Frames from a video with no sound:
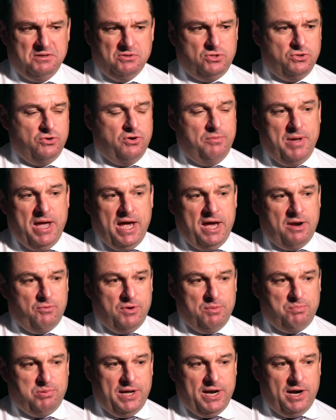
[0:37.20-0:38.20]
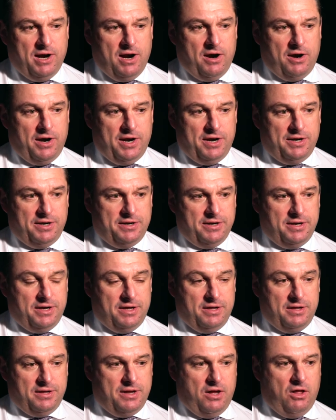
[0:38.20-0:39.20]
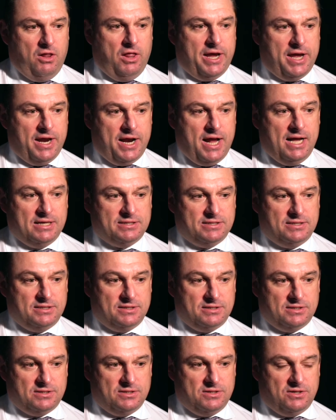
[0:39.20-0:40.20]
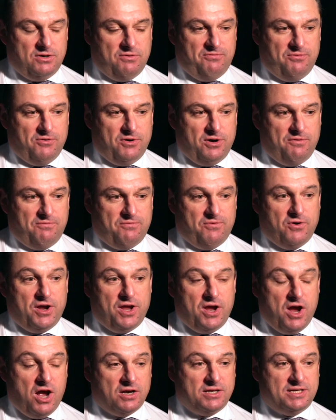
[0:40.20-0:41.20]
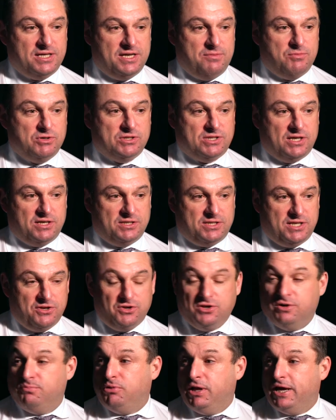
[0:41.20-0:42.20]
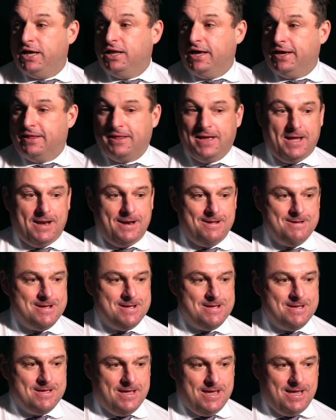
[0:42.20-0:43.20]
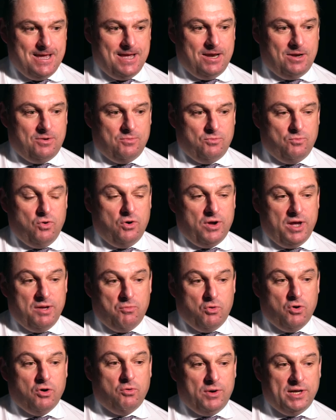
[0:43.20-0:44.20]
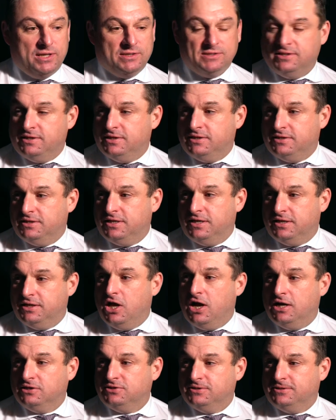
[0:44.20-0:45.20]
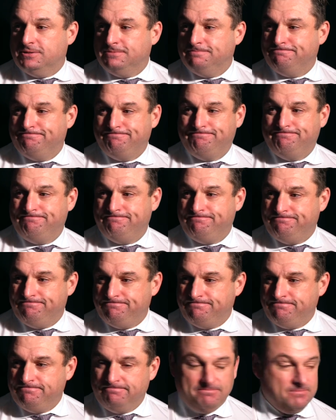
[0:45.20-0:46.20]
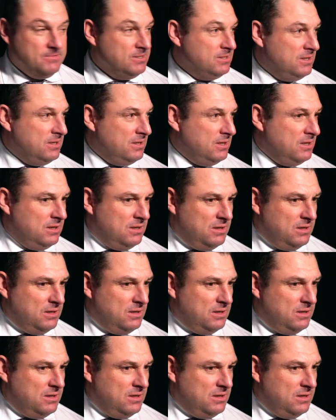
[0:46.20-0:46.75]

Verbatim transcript: To a man, we played hard, and uh, all I can ask is, you know, for for a young team, is to continue to play like that, and we'll get more wins than than losses. Having fun watching.